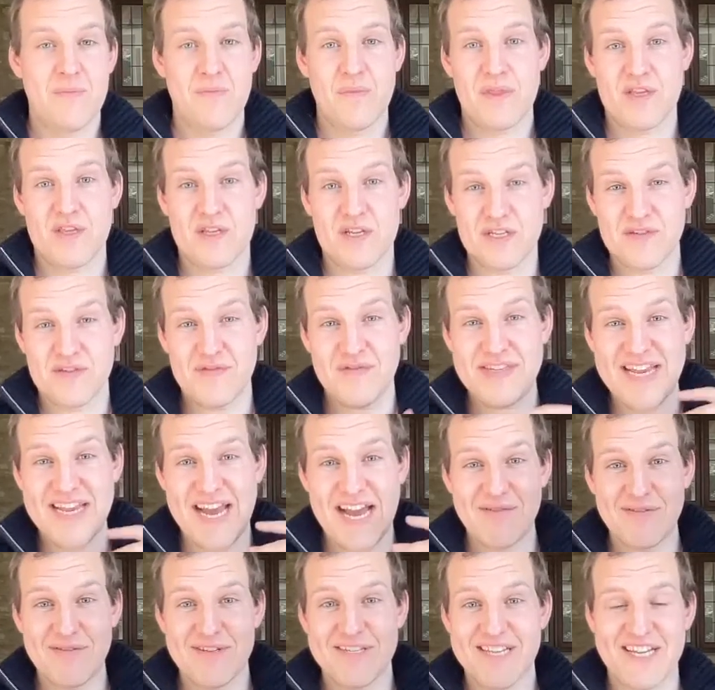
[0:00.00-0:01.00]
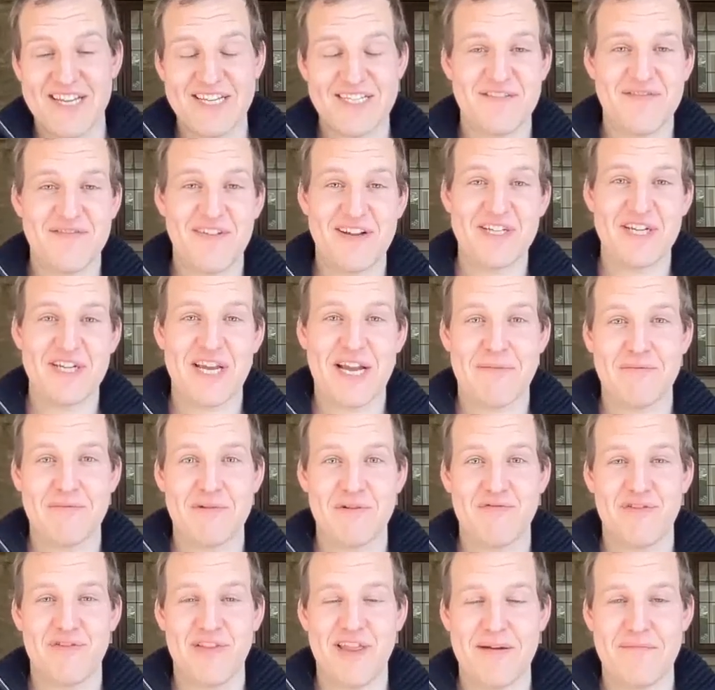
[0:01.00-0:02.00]
There's lots of downsides to venture
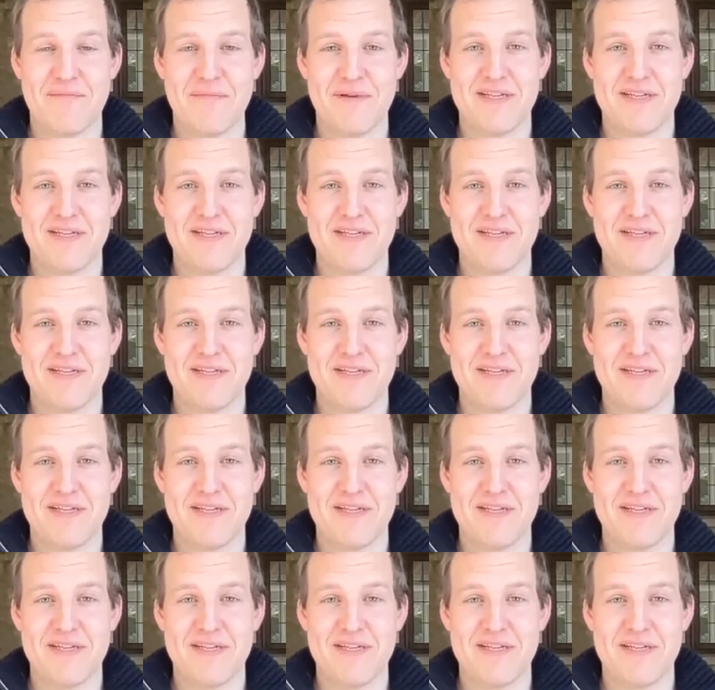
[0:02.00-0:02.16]
capital for them.